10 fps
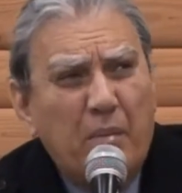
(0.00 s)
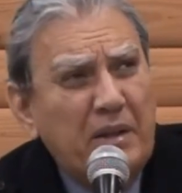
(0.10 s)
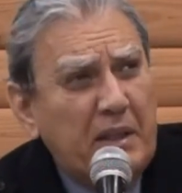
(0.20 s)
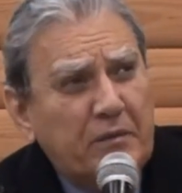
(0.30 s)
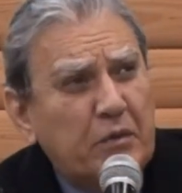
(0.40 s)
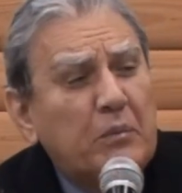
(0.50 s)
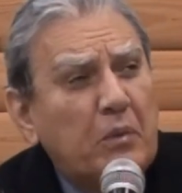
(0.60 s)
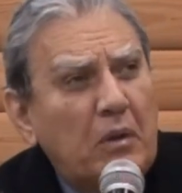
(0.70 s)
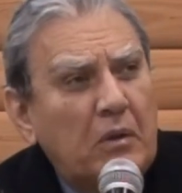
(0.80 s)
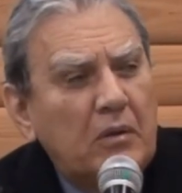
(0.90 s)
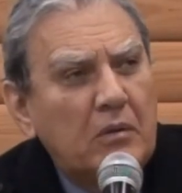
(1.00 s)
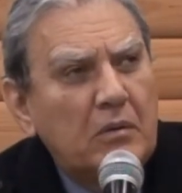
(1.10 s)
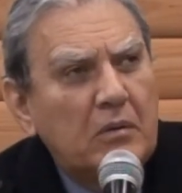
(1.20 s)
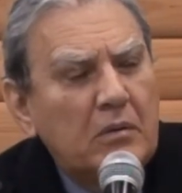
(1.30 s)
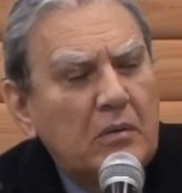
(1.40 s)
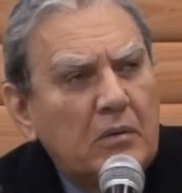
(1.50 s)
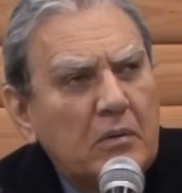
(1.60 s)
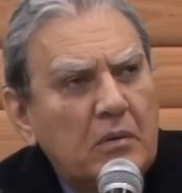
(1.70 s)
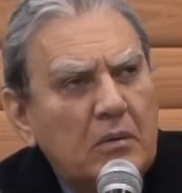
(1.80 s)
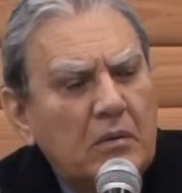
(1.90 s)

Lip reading: You know our American football?